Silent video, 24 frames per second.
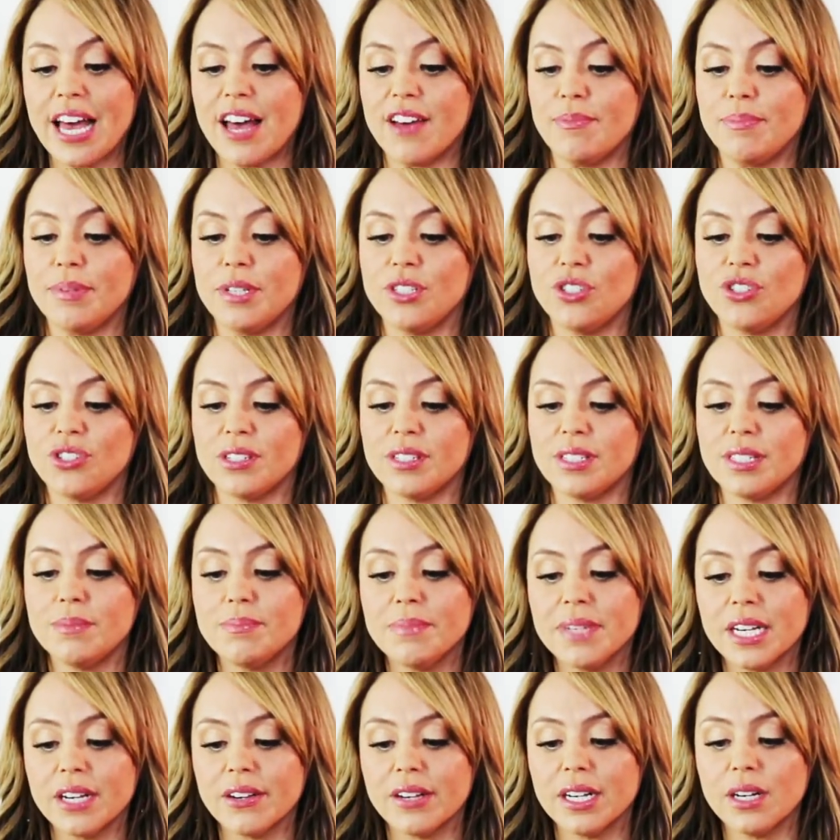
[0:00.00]
have been just
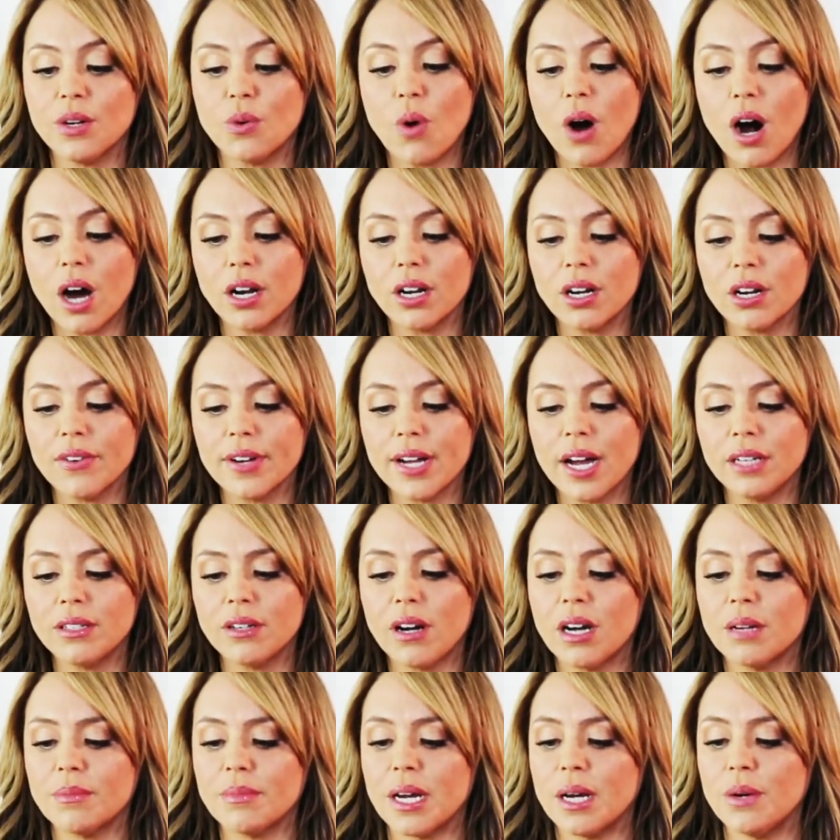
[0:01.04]
smearing water around
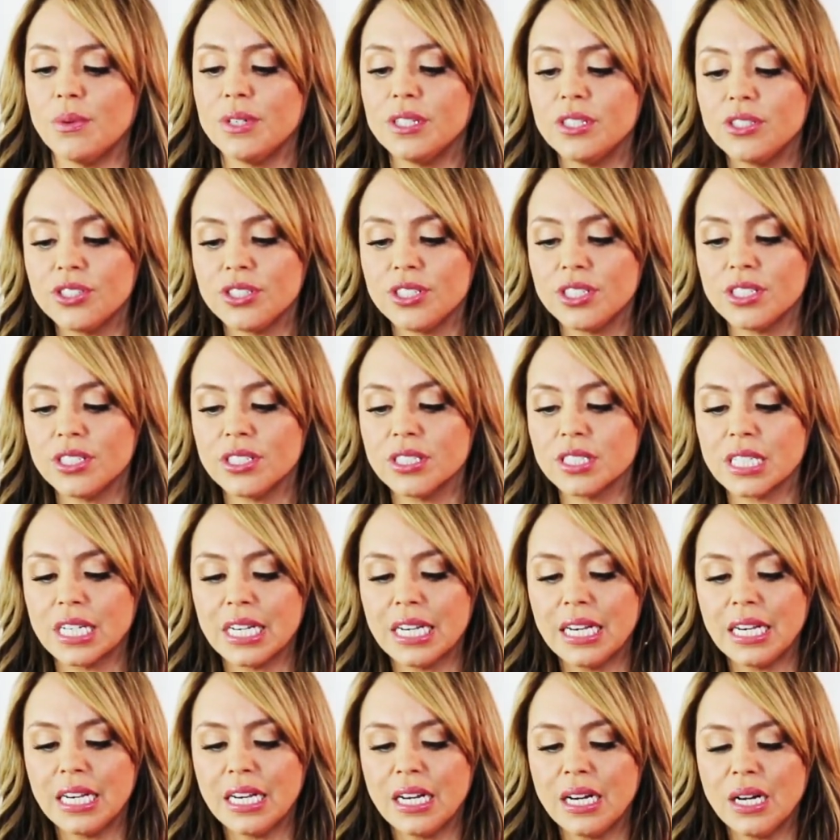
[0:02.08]
on my windshield.
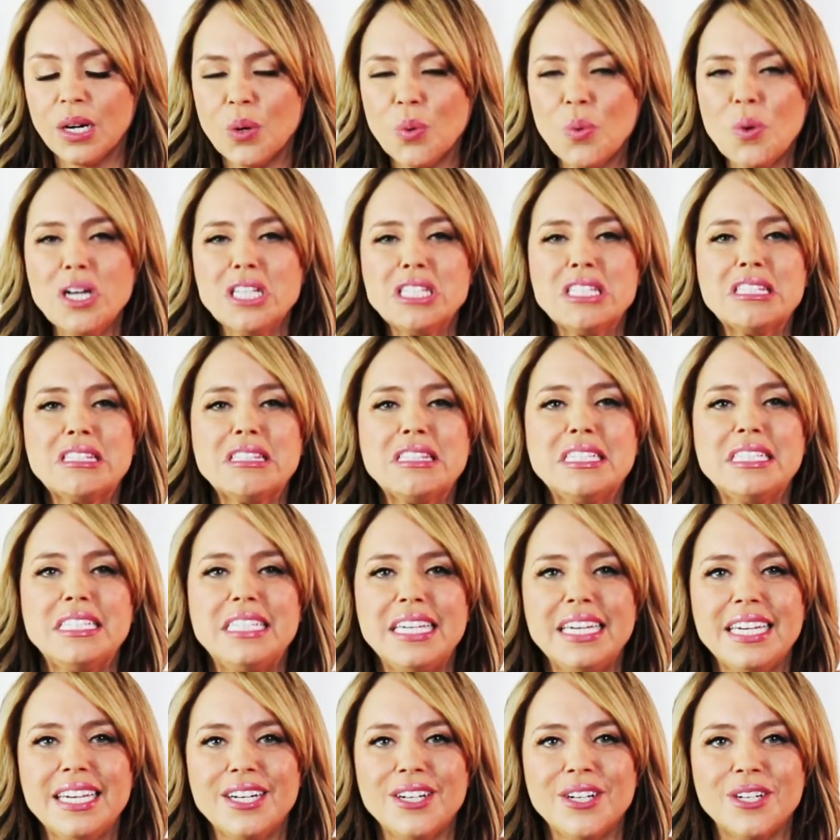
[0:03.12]
What's the
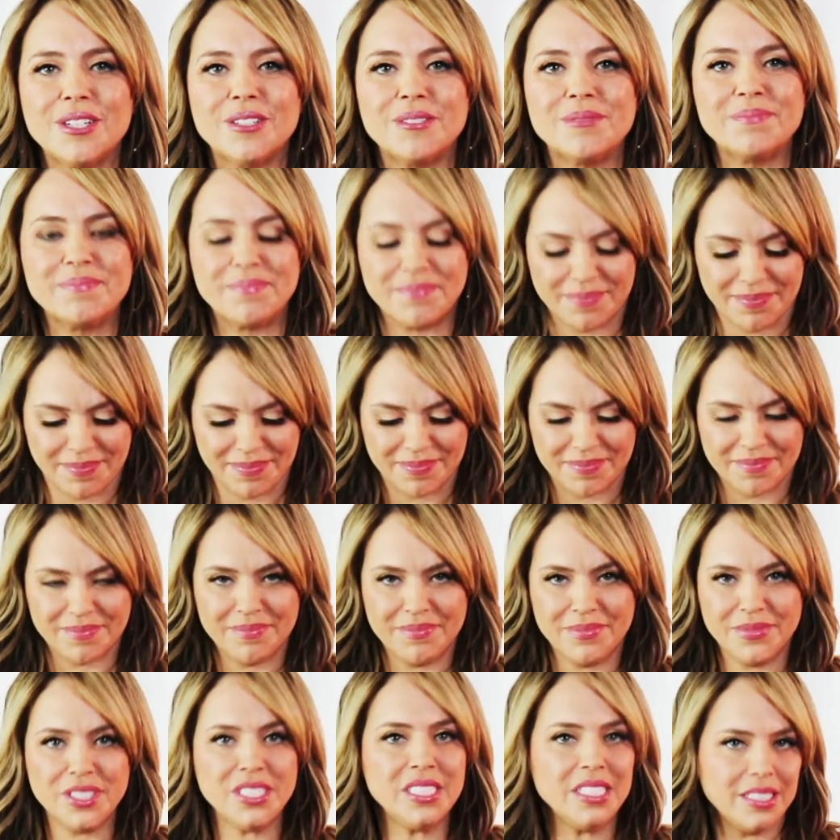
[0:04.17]
deal?
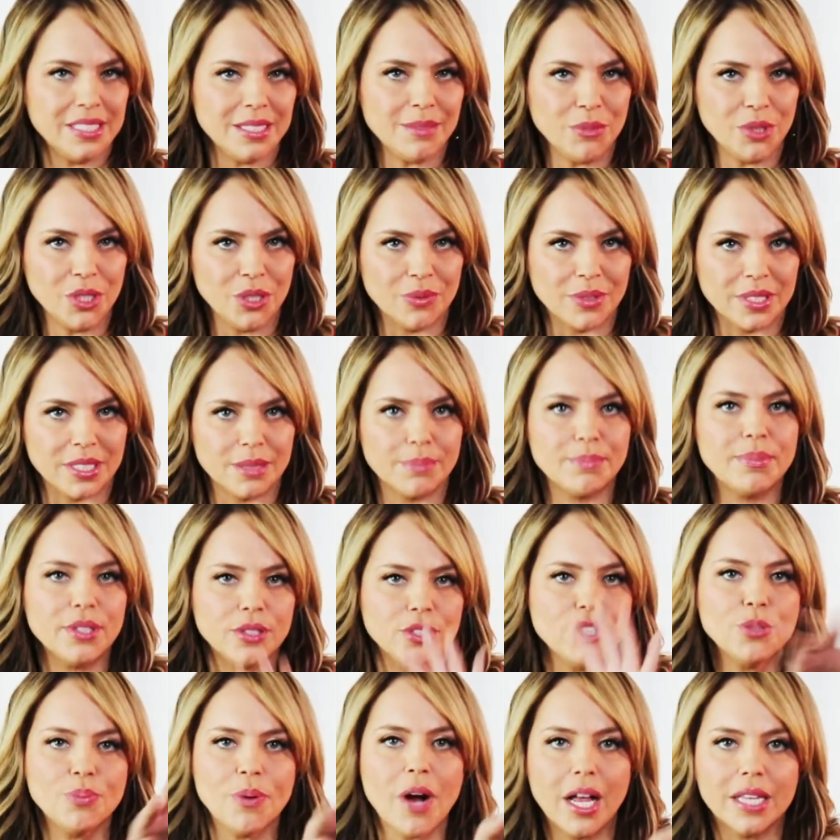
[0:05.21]
You need some new ones,
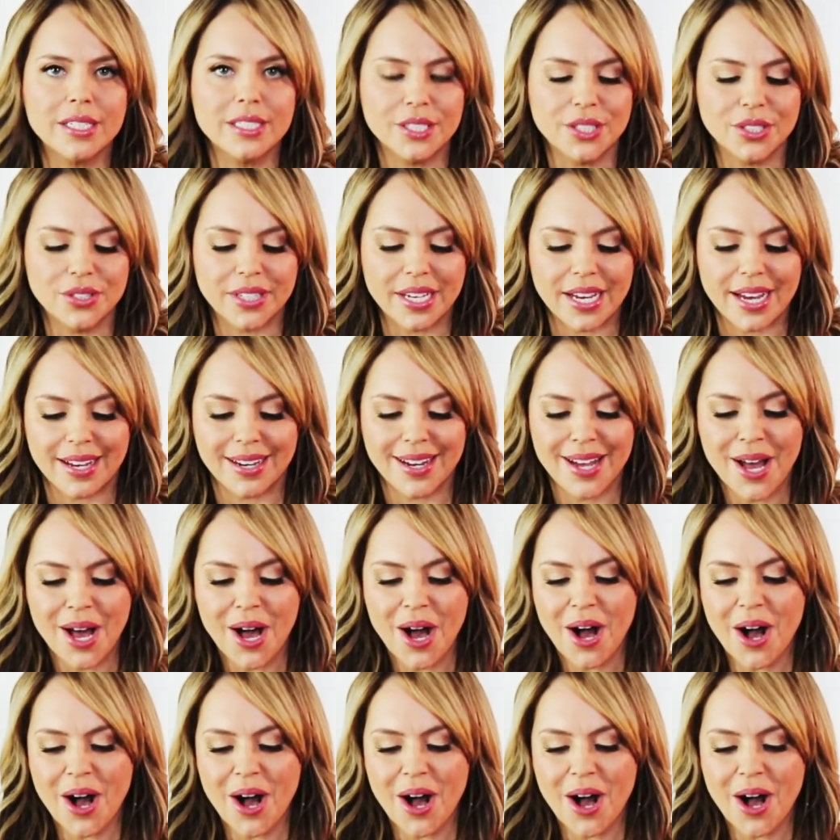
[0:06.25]
but you probably knew that.